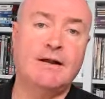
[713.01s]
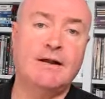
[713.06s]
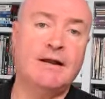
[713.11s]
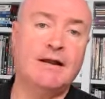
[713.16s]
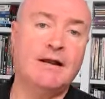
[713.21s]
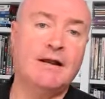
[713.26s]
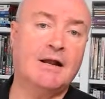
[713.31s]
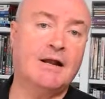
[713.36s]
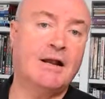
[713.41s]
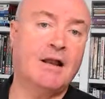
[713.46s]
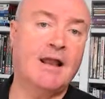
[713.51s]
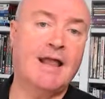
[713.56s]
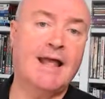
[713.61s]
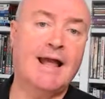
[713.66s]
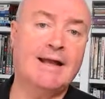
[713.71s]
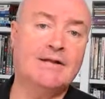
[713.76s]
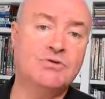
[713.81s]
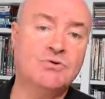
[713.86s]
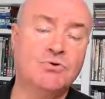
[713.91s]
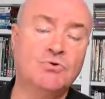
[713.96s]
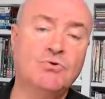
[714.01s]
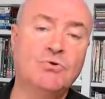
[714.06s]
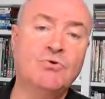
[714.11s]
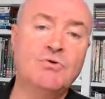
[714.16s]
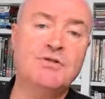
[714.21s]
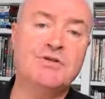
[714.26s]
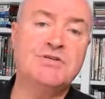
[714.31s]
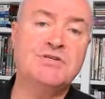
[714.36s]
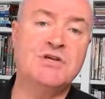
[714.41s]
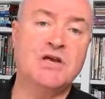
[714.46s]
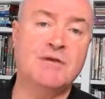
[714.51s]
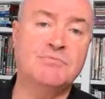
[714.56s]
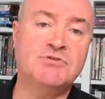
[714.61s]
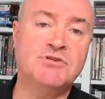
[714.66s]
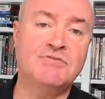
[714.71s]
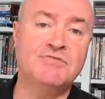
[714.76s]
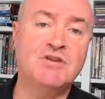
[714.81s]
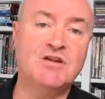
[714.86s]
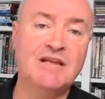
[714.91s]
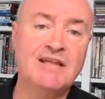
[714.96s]
click and collect or other types
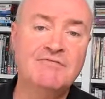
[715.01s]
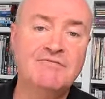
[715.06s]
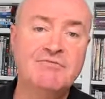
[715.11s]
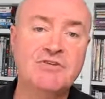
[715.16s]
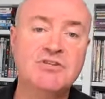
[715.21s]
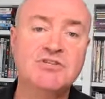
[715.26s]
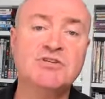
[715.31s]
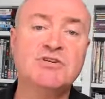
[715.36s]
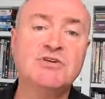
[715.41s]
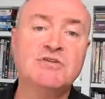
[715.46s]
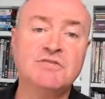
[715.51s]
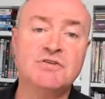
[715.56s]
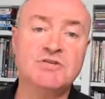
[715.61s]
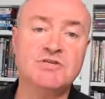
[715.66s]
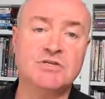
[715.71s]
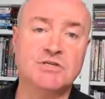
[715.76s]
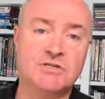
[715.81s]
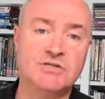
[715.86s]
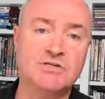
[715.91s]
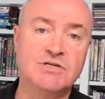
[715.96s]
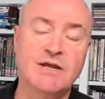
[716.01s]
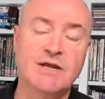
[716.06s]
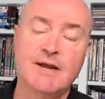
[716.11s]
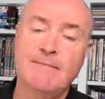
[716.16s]
of delivery services,